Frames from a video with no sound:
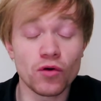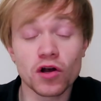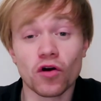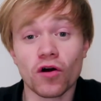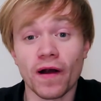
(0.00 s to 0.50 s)

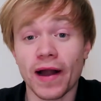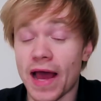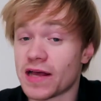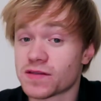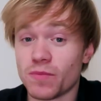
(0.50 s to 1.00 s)
record
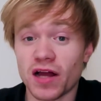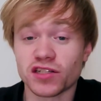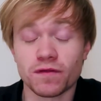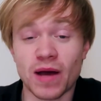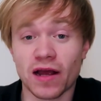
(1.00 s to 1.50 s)
as
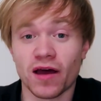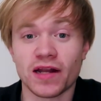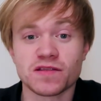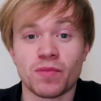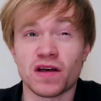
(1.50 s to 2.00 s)
much of my
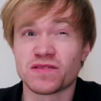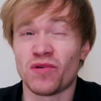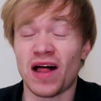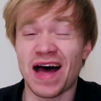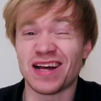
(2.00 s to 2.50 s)
cut as
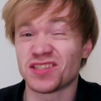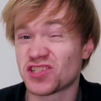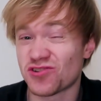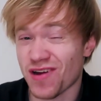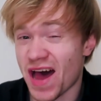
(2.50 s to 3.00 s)
possible. I'll
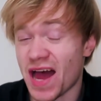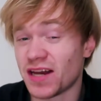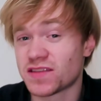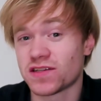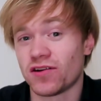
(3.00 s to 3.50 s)

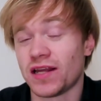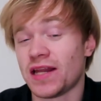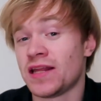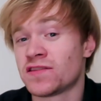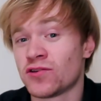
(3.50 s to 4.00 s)
try to turn it
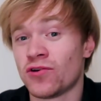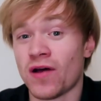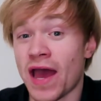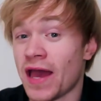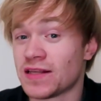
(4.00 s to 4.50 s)

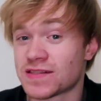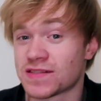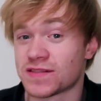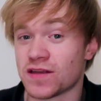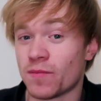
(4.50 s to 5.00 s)
into a
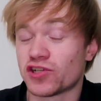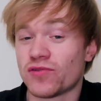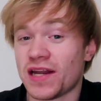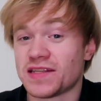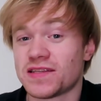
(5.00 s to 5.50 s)
summer
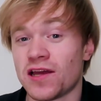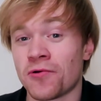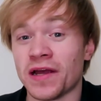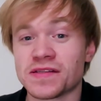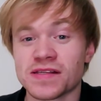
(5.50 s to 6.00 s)
shredding
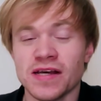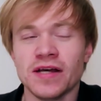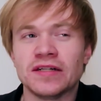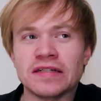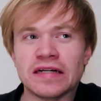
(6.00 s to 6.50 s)
series.
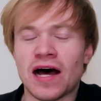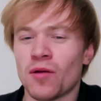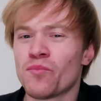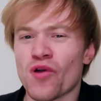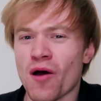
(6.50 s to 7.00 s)

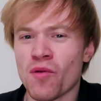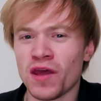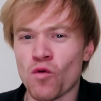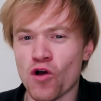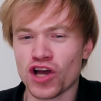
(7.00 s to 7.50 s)
I'll
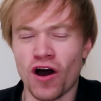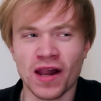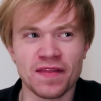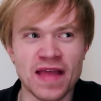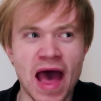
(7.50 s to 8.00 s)
probably won't
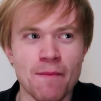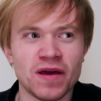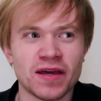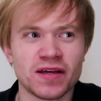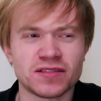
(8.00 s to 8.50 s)
call it that
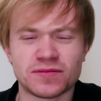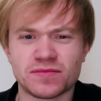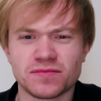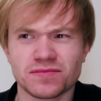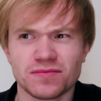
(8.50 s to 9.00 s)
because
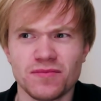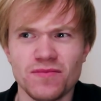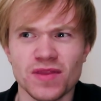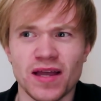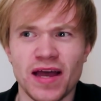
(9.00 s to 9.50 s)

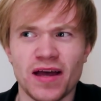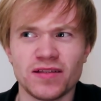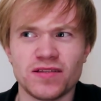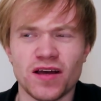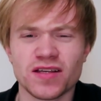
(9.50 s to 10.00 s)

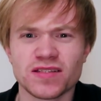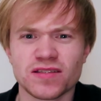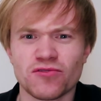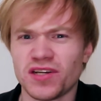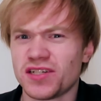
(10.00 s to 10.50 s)

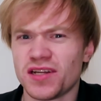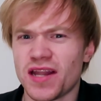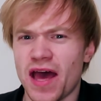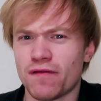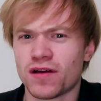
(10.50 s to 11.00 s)
does
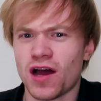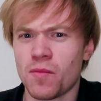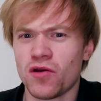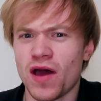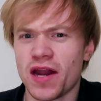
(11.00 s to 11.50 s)
Christian have a
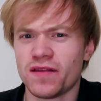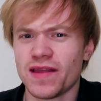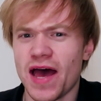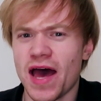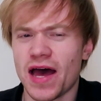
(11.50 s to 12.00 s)
copyright on
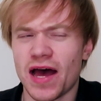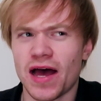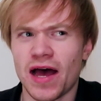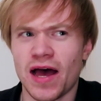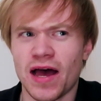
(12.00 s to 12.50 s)
that?
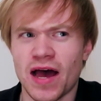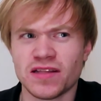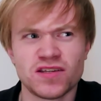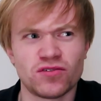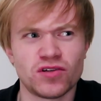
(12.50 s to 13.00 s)

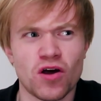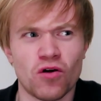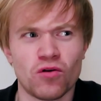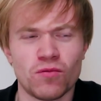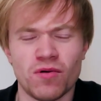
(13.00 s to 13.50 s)
I don't
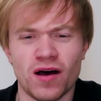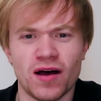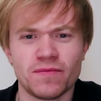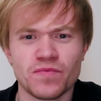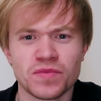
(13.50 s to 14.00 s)
know,
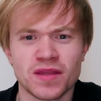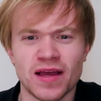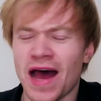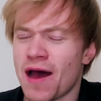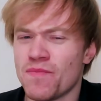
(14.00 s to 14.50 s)
but
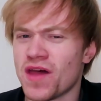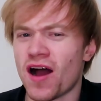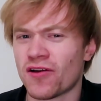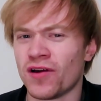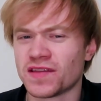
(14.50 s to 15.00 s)
I'm
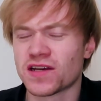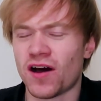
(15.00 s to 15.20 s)
not going to